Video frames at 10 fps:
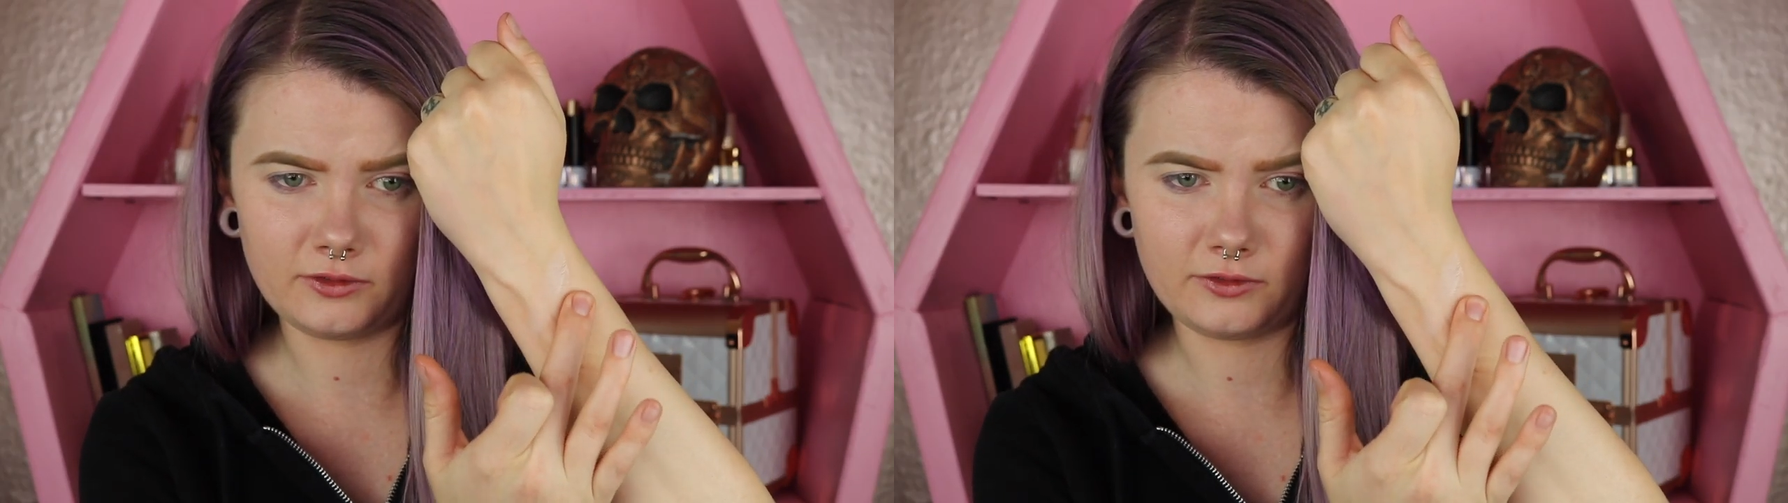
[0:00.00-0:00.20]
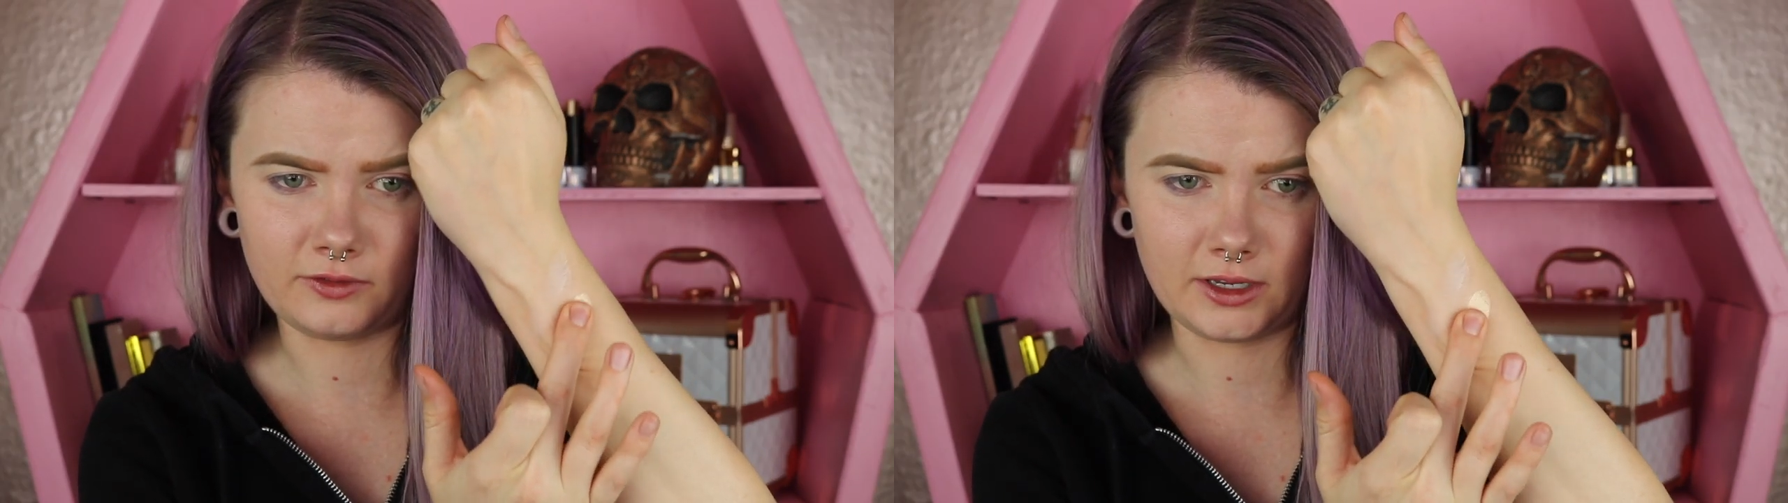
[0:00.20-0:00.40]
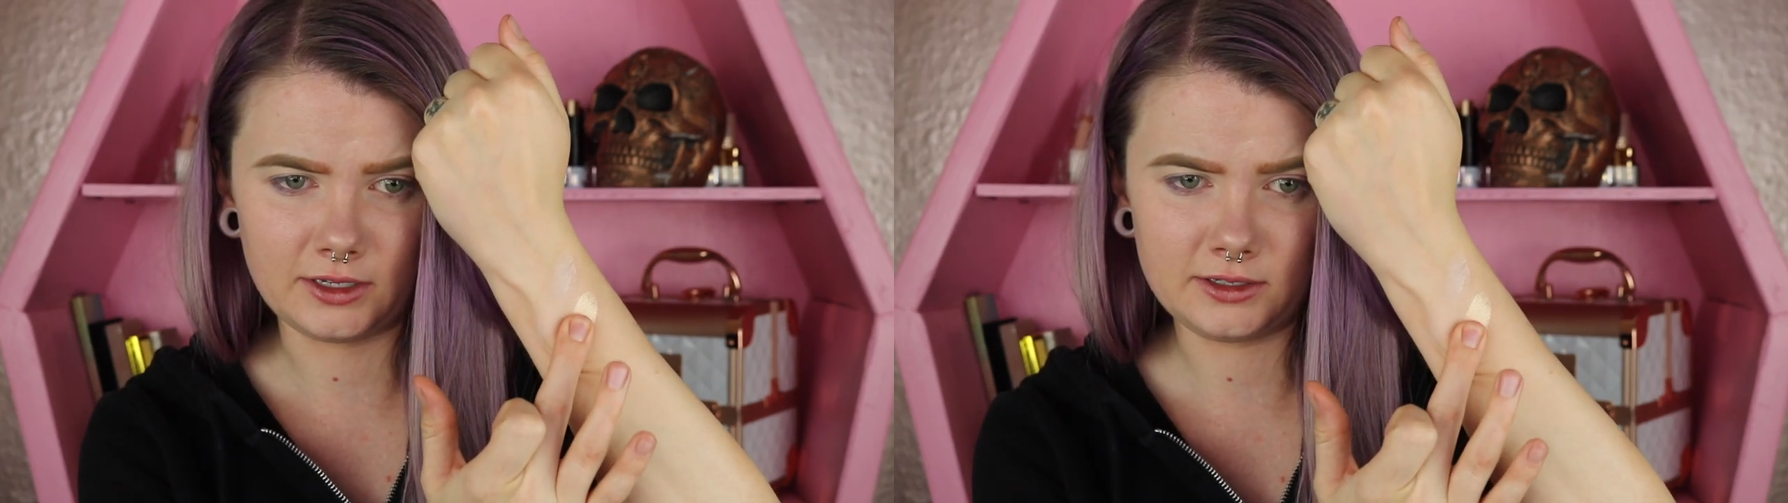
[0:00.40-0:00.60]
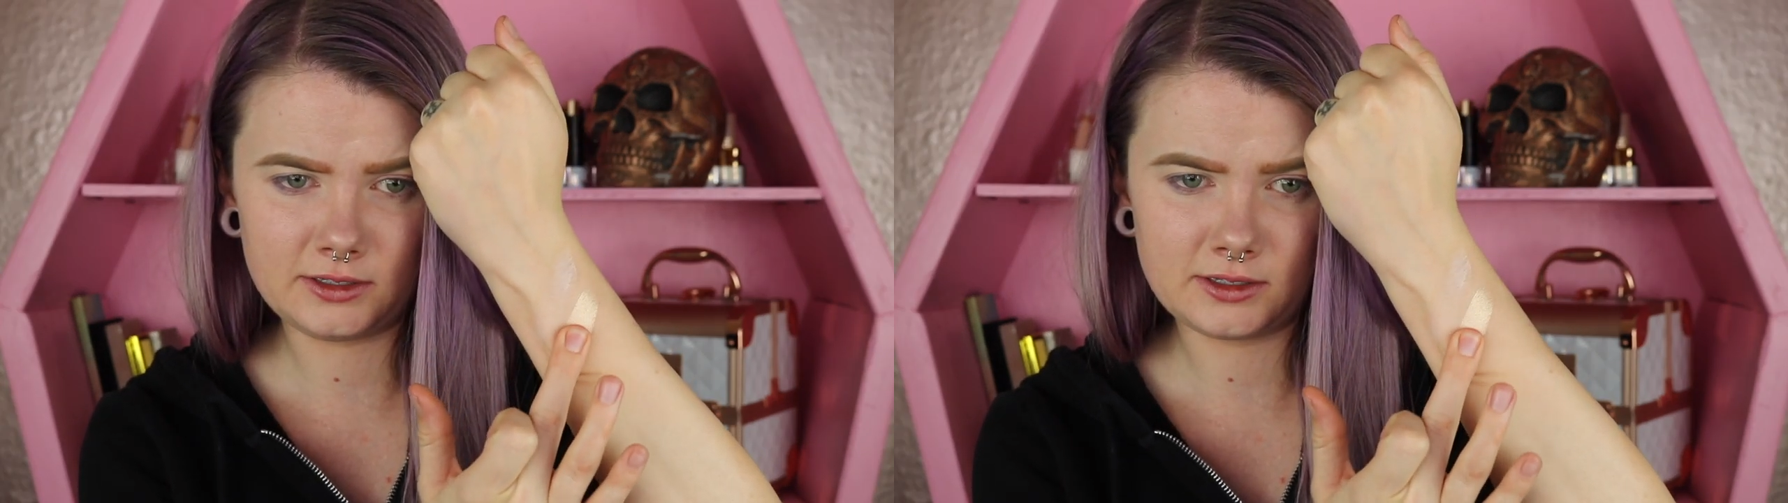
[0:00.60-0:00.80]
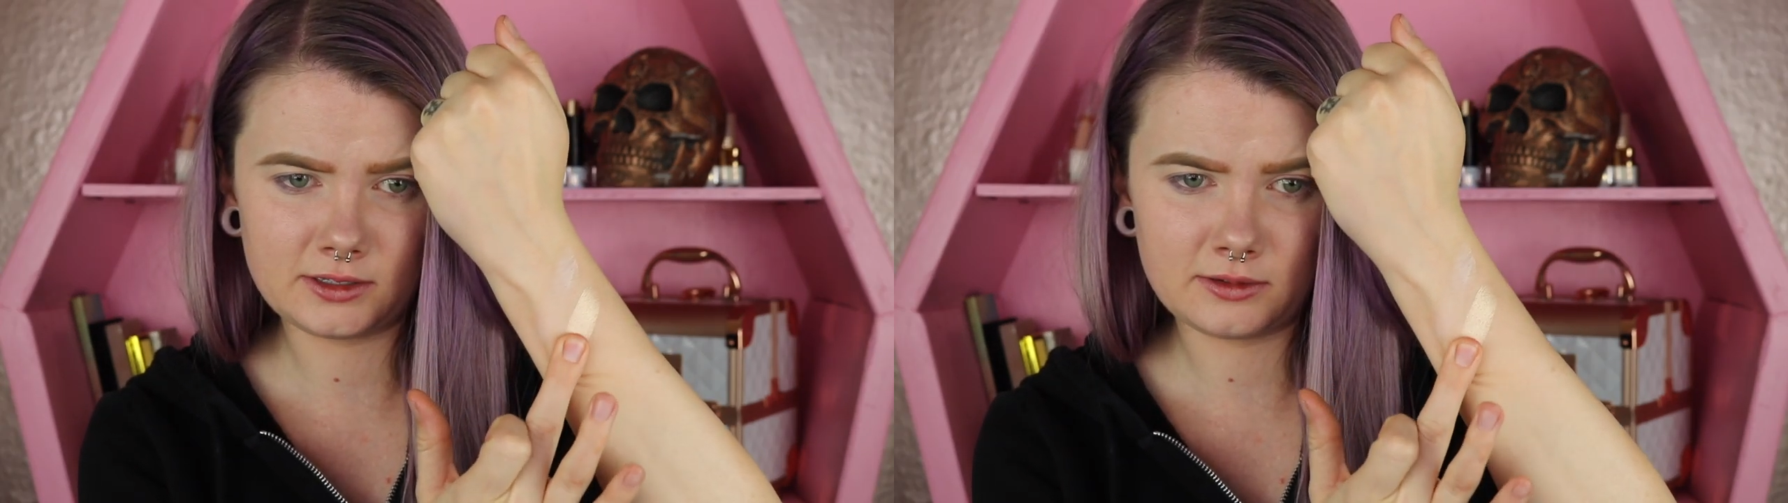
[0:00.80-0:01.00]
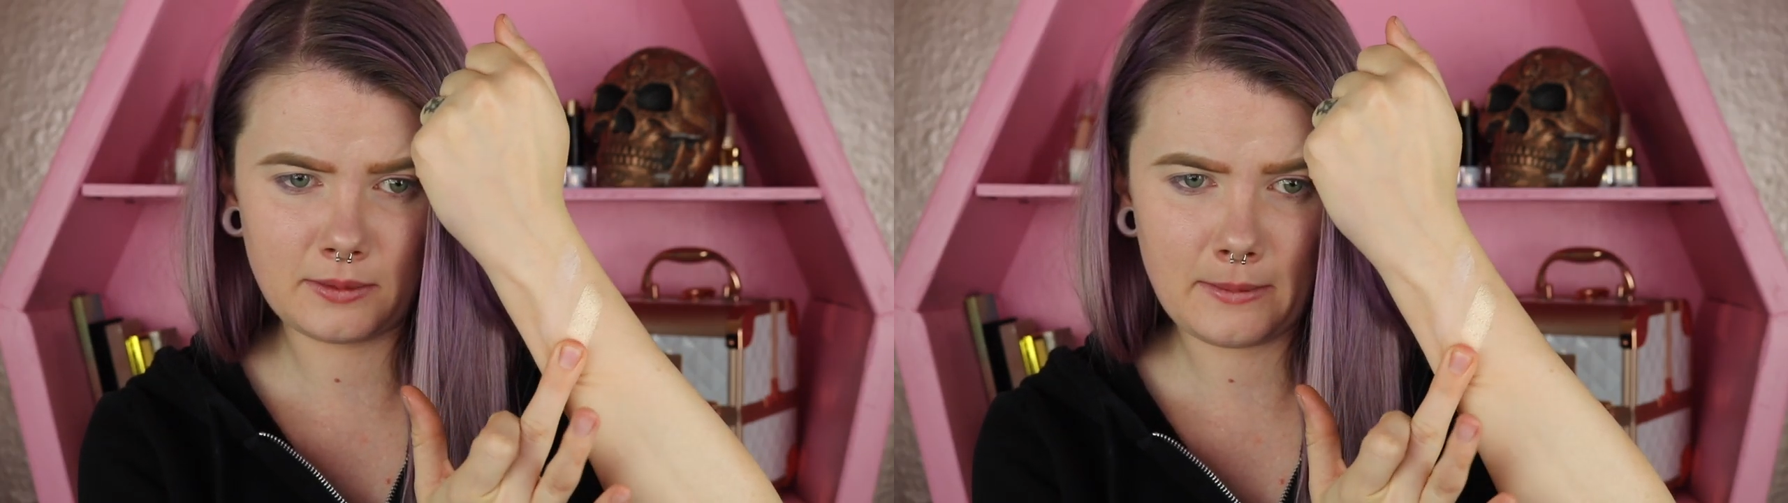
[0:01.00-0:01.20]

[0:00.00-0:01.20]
face.